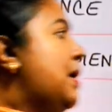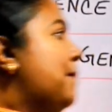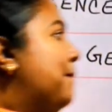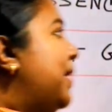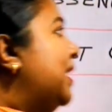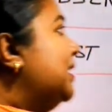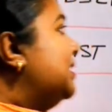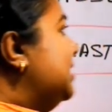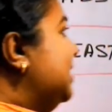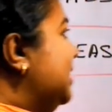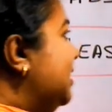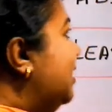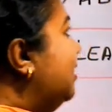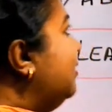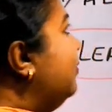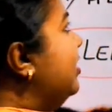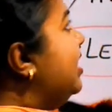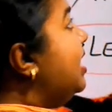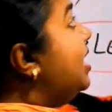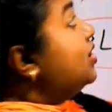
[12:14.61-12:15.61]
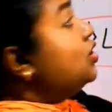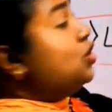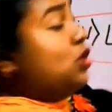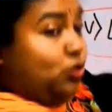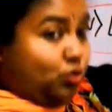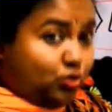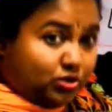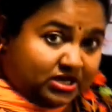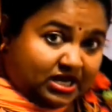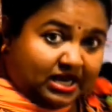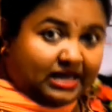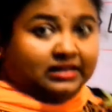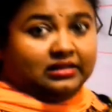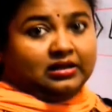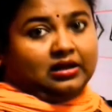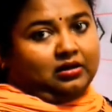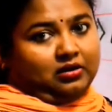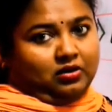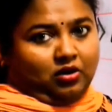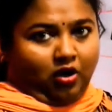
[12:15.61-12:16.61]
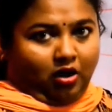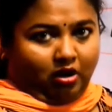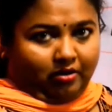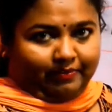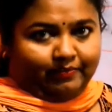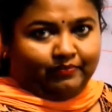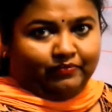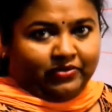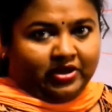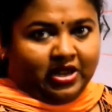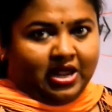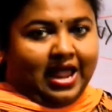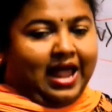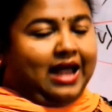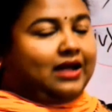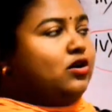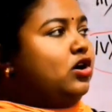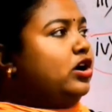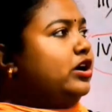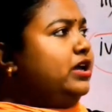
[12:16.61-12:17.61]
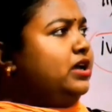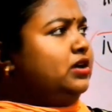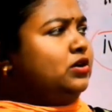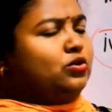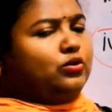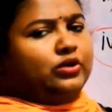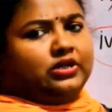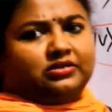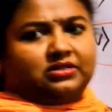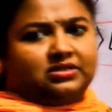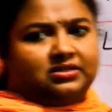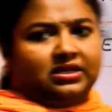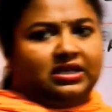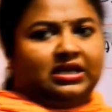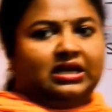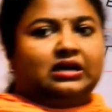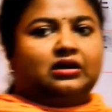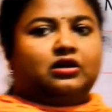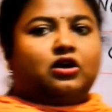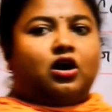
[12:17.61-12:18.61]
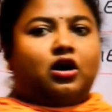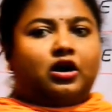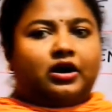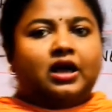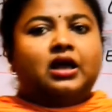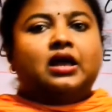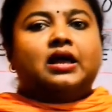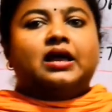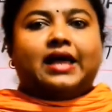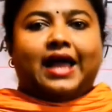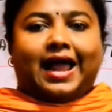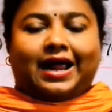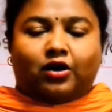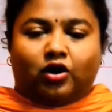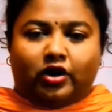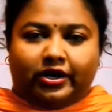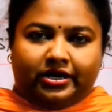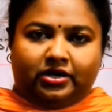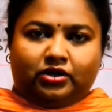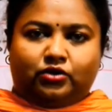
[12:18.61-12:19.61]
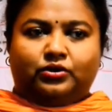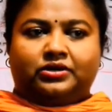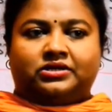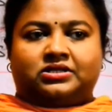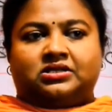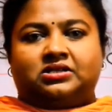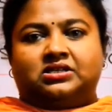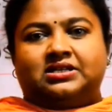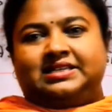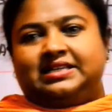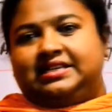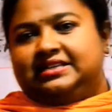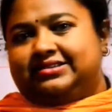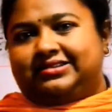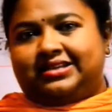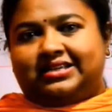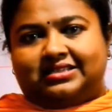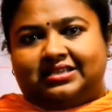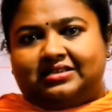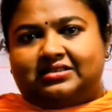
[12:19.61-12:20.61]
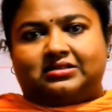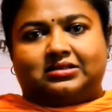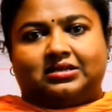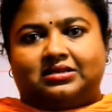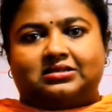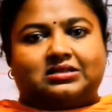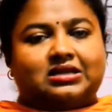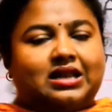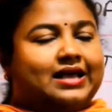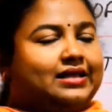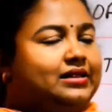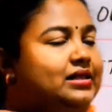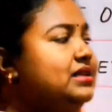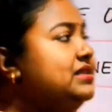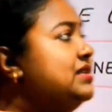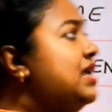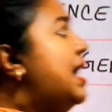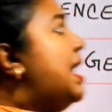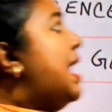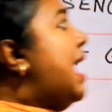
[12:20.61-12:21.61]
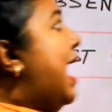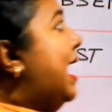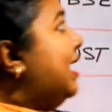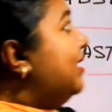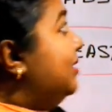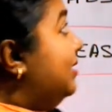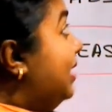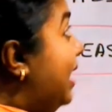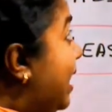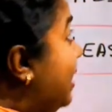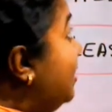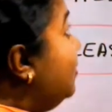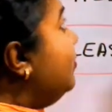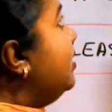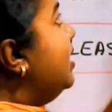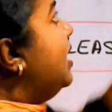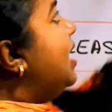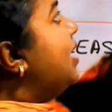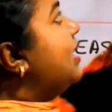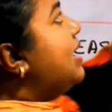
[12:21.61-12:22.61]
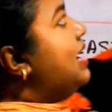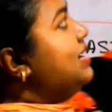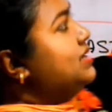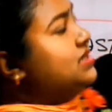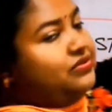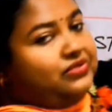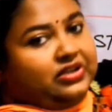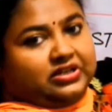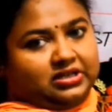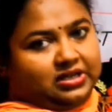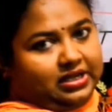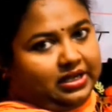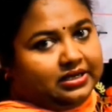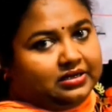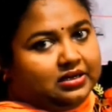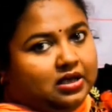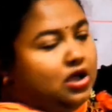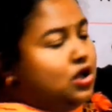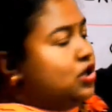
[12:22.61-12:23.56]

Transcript: But here we are choosing the crop according to its yield or according to its disease resistance, like this, and then we are cultivating it,